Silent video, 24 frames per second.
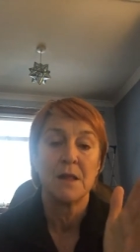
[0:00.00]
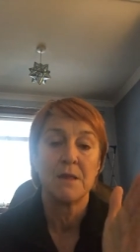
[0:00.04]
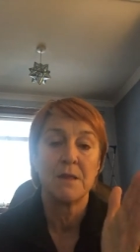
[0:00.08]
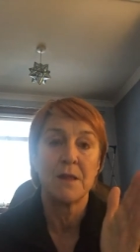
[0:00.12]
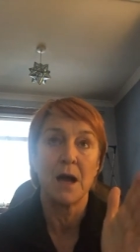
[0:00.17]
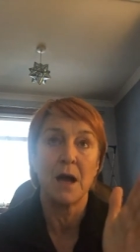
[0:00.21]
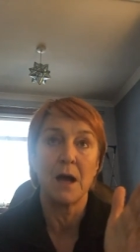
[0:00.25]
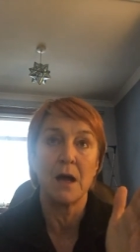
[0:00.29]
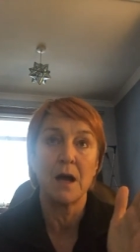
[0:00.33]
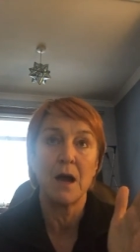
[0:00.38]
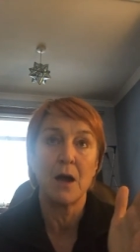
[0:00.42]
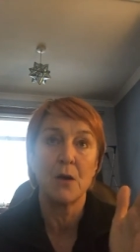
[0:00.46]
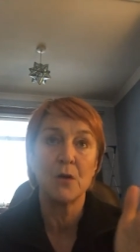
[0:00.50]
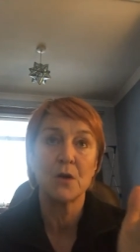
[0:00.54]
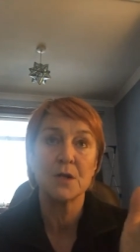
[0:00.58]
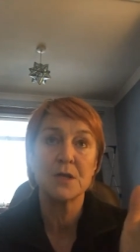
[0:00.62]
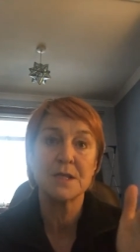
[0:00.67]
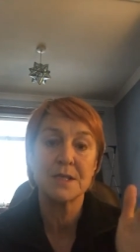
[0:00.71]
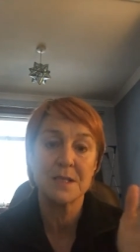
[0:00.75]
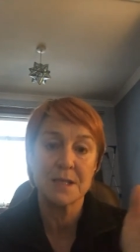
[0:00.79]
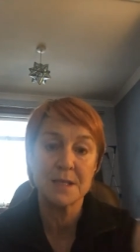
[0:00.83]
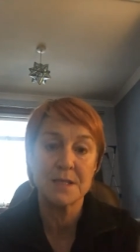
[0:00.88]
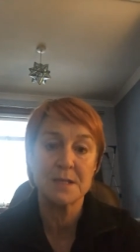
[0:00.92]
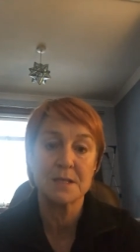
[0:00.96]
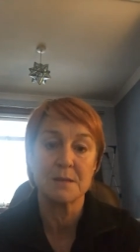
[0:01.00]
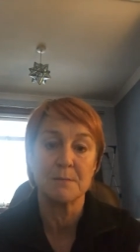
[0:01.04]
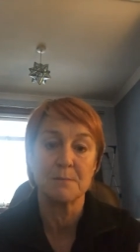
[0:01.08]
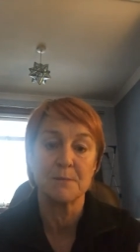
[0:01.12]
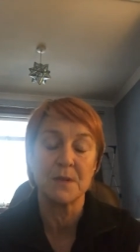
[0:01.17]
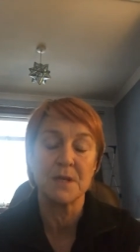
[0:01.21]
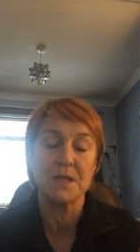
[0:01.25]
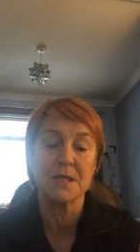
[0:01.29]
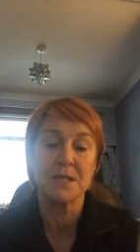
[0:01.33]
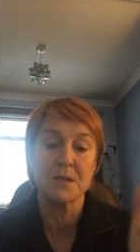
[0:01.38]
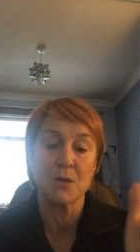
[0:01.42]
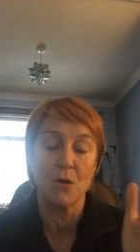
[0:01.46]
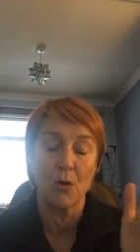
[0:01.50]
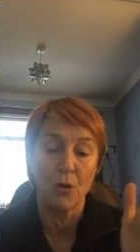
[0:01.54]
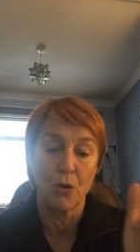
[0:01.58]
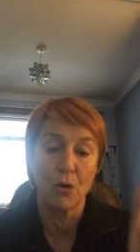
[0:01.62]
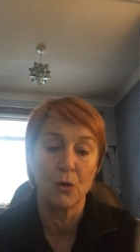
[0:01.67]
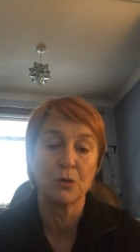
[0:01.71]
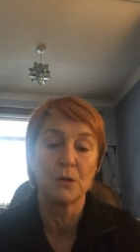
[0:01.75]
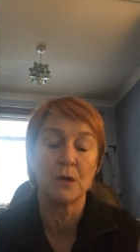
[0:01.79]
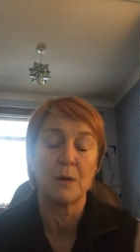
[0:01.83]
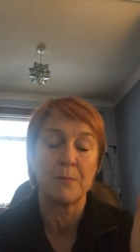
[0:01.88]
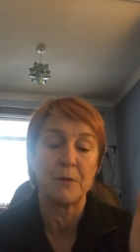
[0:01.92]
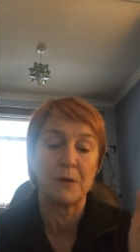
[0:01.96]
that our system is
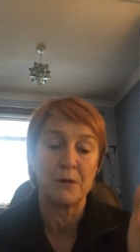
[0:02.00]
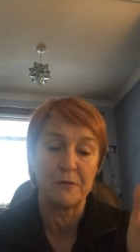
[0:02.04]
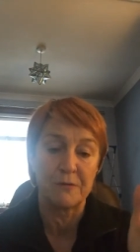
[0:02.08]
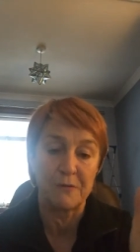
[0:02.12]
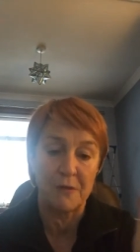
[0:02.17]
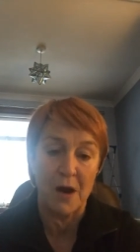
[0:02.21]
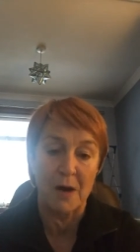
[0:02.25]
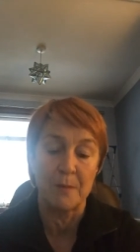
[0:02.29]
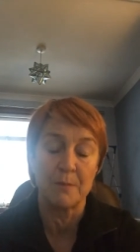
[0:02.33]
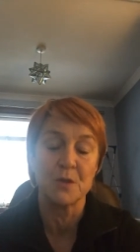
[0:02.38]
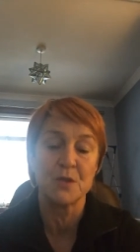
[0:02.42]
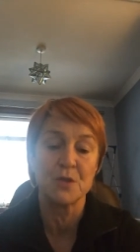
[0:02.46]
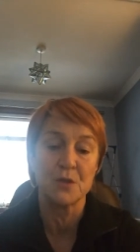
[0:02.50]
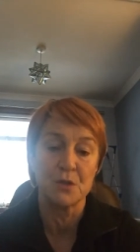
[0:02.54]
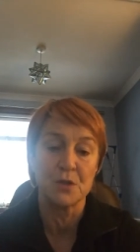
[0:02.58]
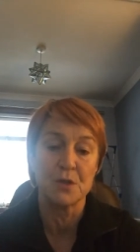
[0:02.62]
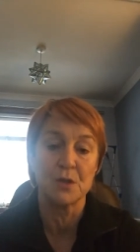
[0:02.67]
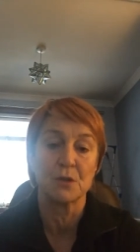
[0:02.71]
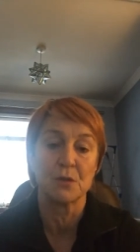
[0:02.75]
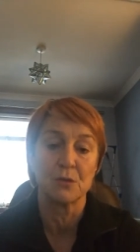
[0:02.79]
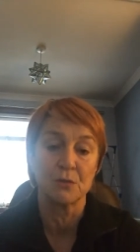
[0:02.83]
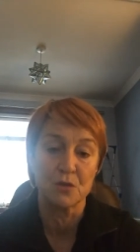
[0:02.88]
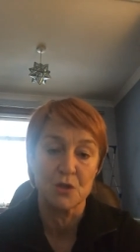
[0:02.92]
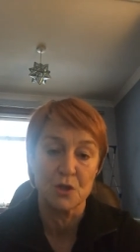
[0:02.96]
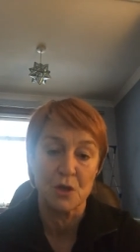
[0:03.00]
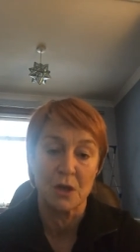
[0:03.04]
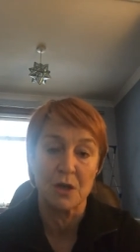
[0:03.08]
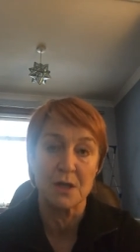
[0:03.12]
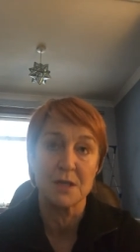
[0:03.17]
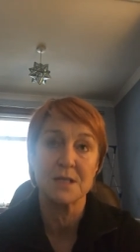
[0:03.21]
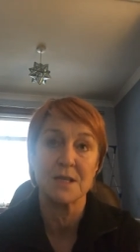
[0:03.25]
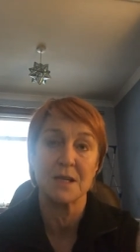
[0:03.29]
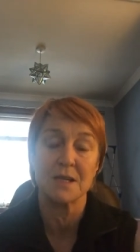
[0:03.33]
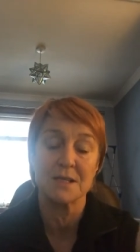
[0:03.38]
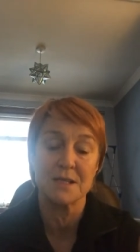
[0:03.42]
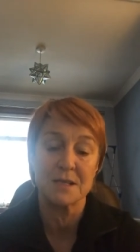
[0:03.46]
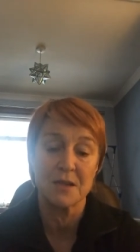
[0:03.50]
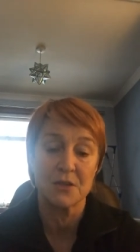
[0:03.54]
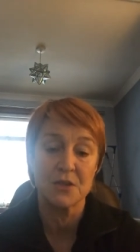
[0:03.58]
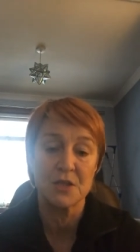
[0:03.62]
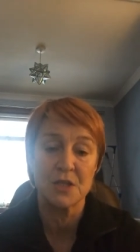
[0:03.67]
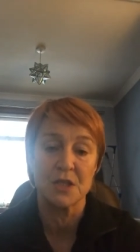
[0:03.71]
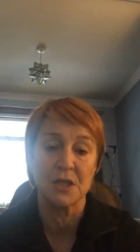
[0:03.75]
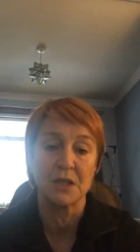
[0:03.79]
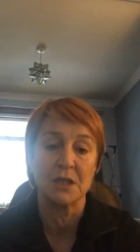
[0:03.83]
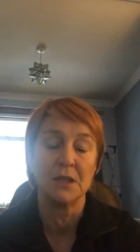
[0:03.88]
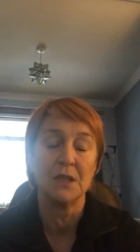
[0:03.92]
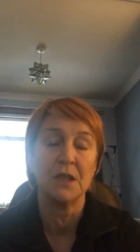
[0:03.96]
all about pharmaceutical drugs and
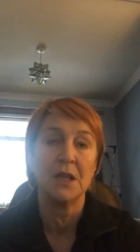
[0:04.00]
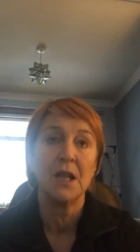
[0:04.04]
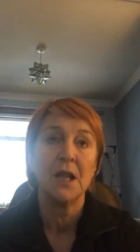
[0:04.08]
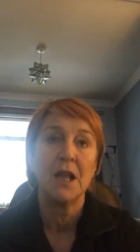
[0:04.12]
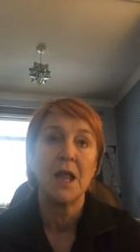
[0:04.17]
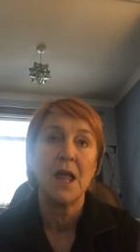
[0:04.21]
surgery.